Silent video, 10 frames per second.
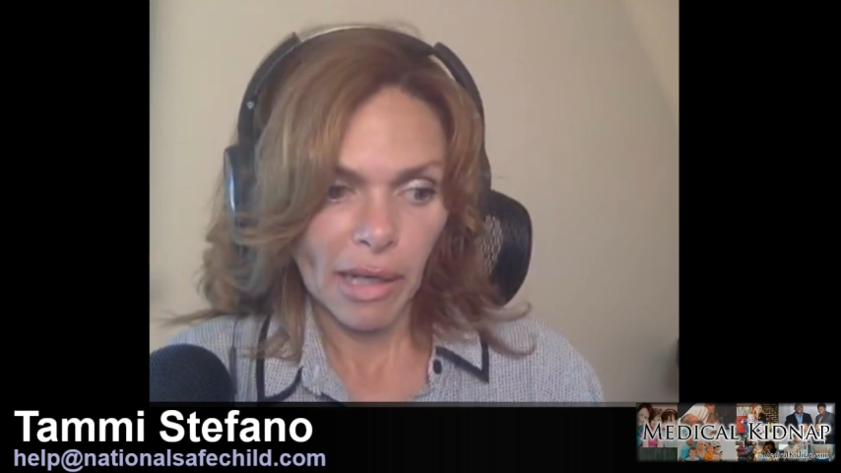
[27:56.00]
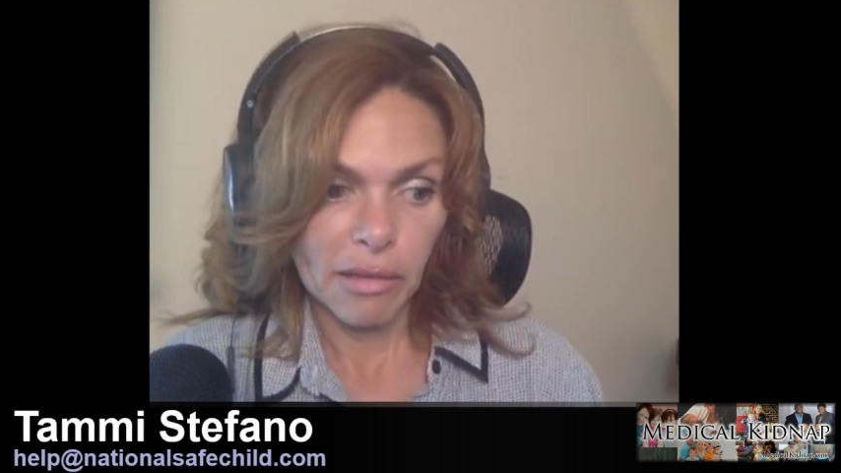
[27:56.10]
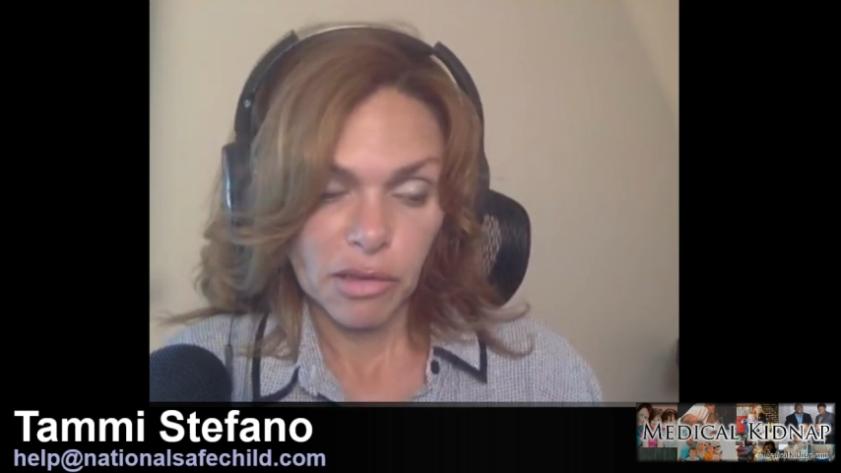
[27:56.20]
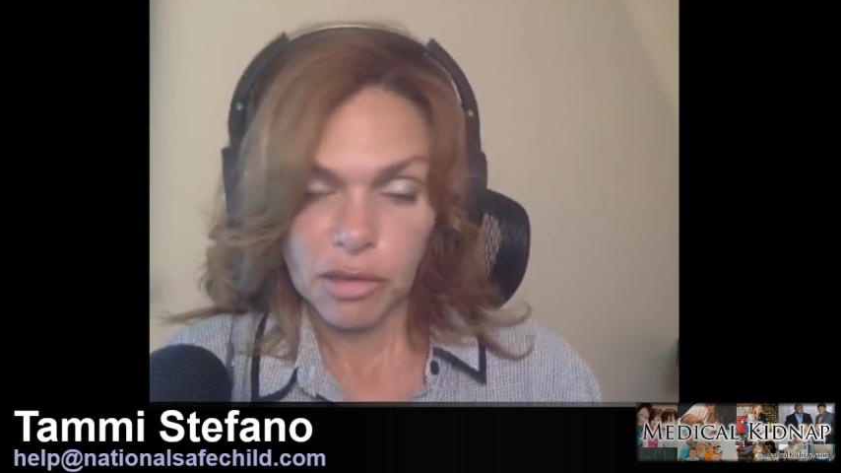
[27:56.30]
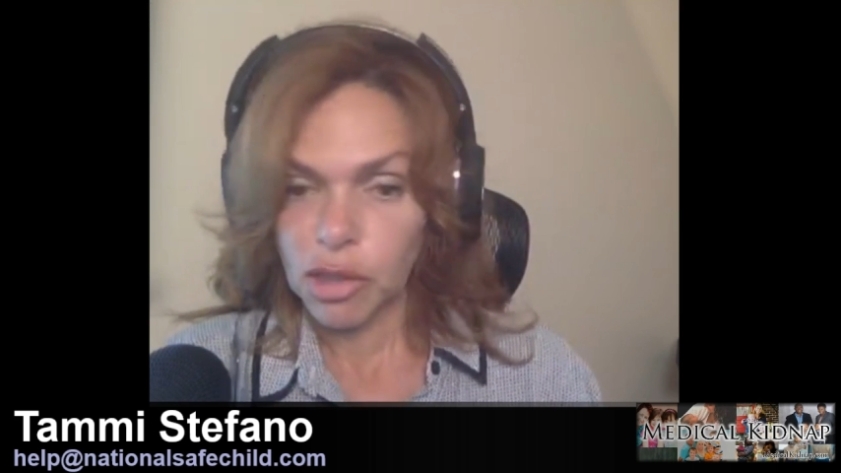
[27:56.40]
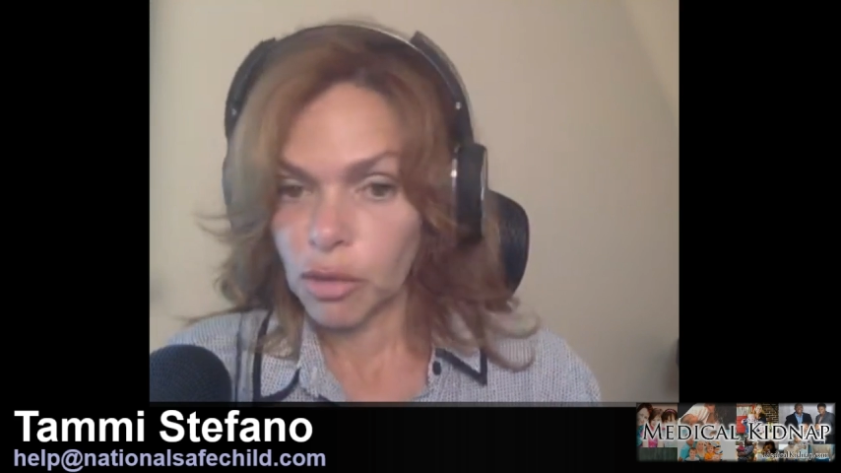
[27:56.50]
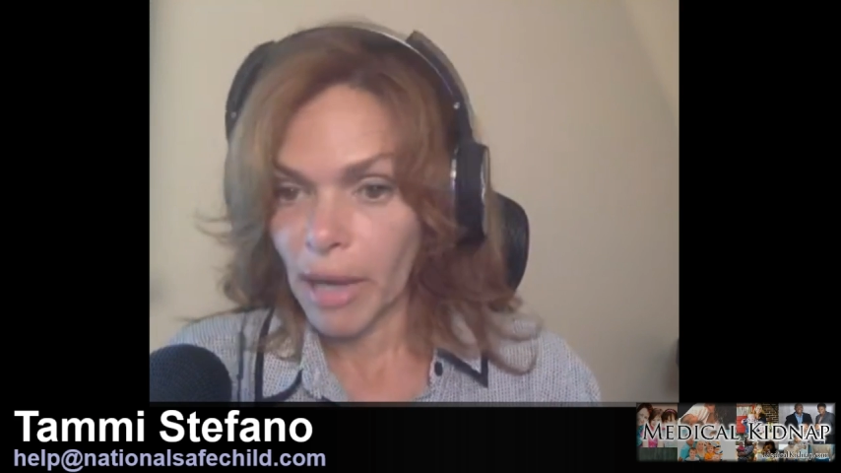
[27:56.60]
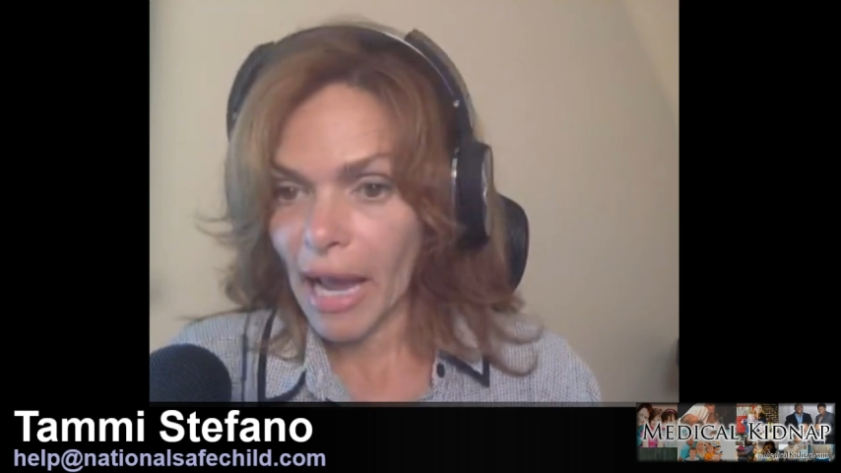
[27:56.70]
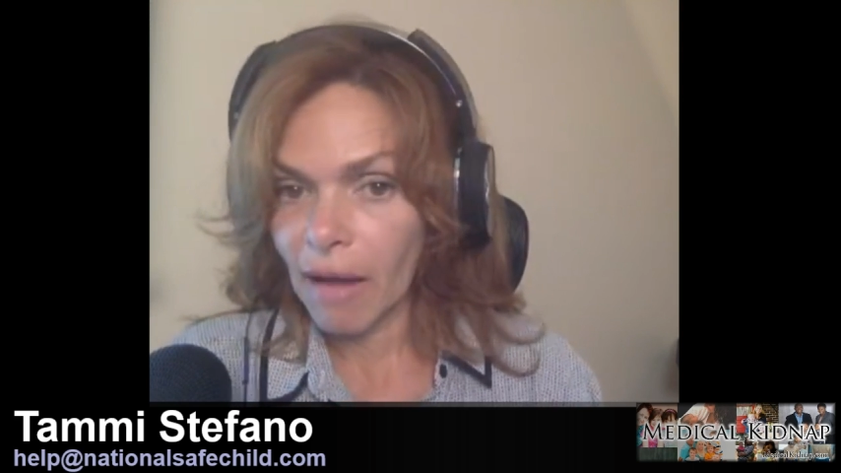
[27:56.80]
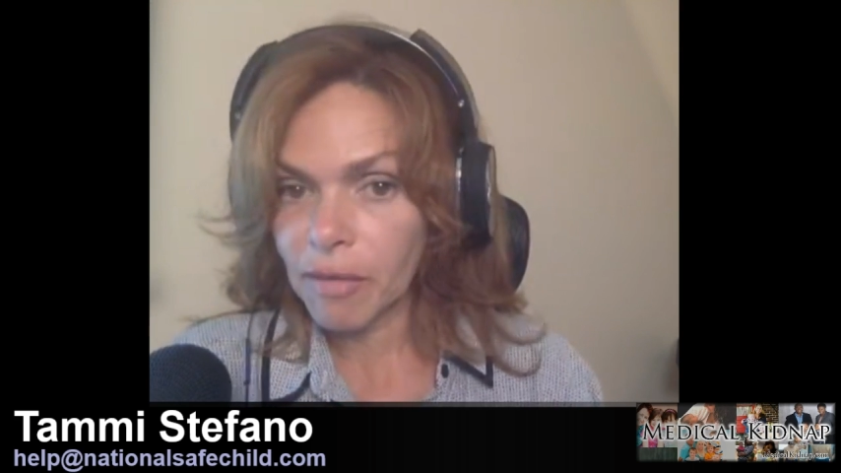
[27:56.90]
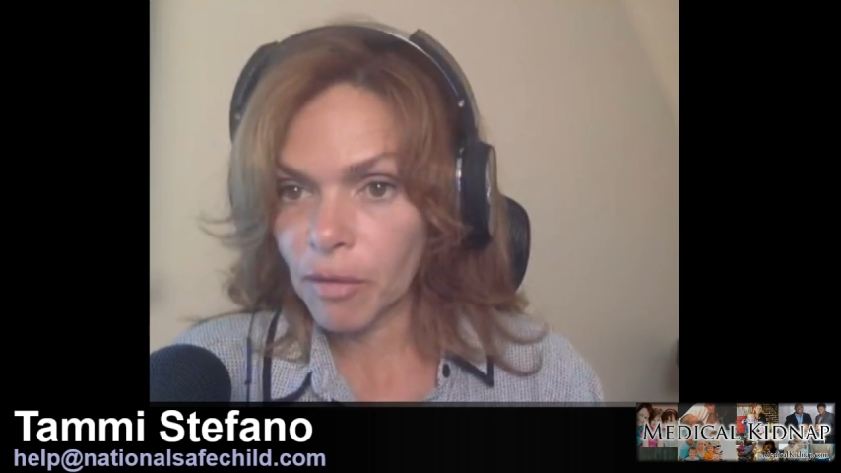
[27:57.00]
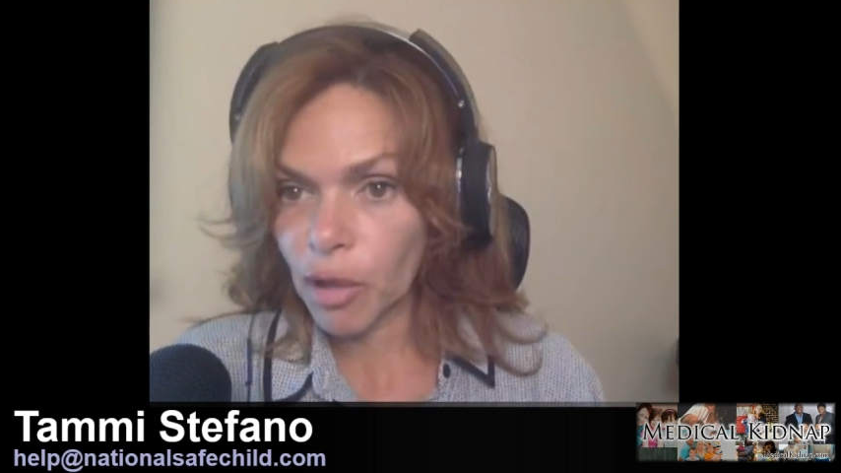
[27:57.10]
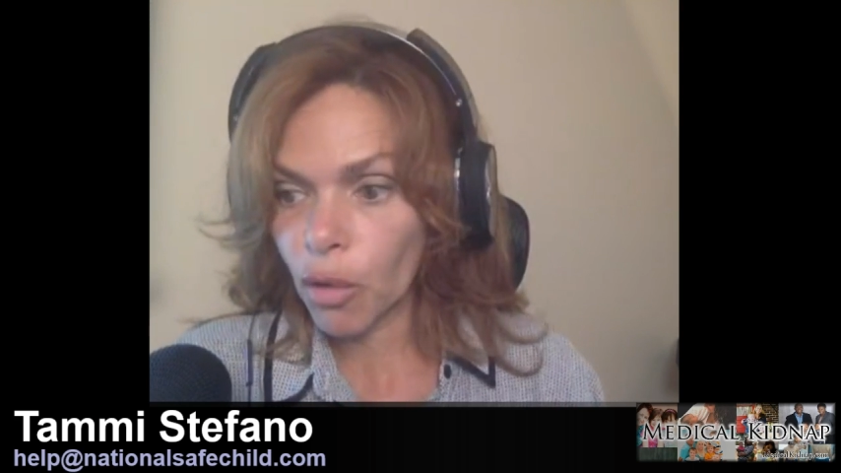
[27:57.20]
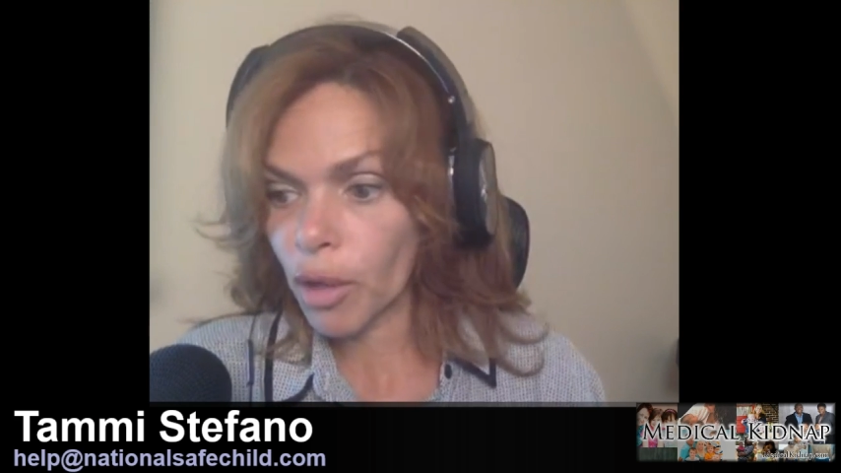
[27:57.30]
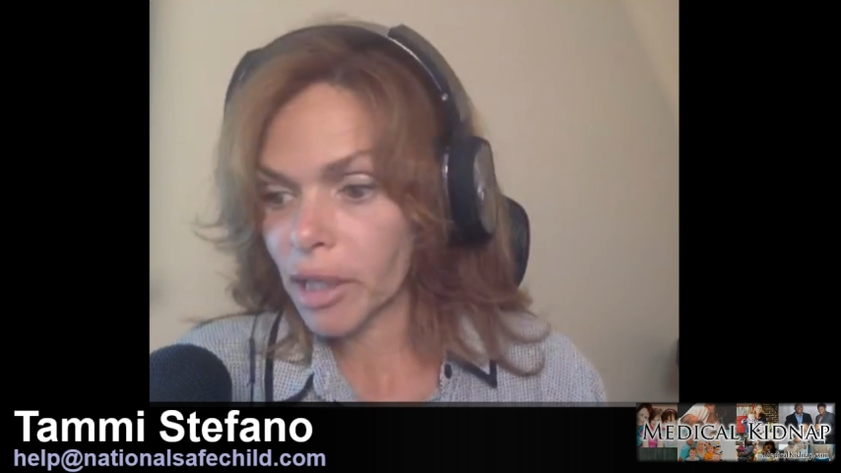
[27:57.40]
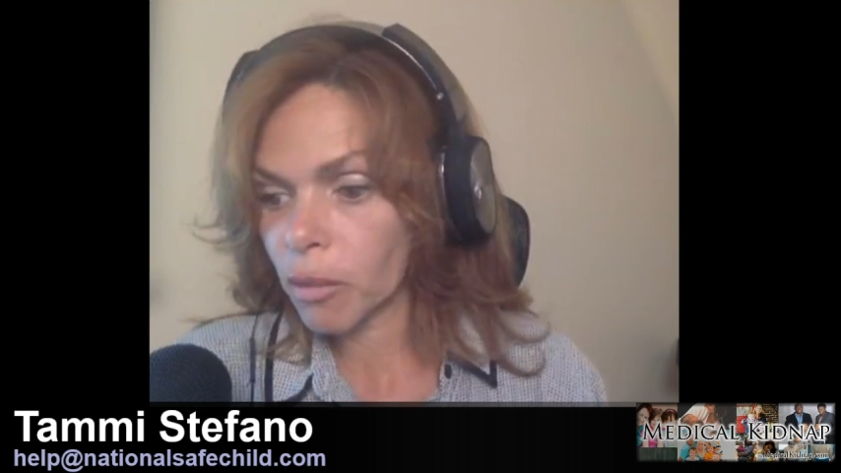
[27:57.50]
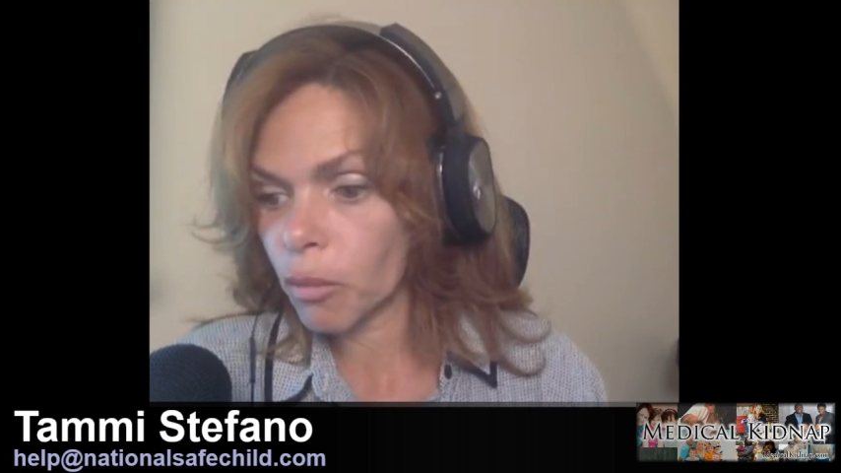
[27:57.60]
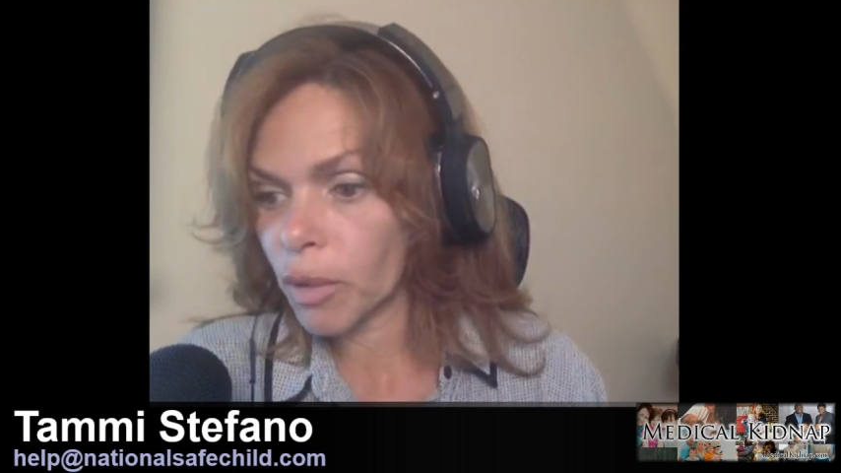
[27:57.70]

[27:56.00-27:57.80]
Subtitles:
Okay. Do you have the recording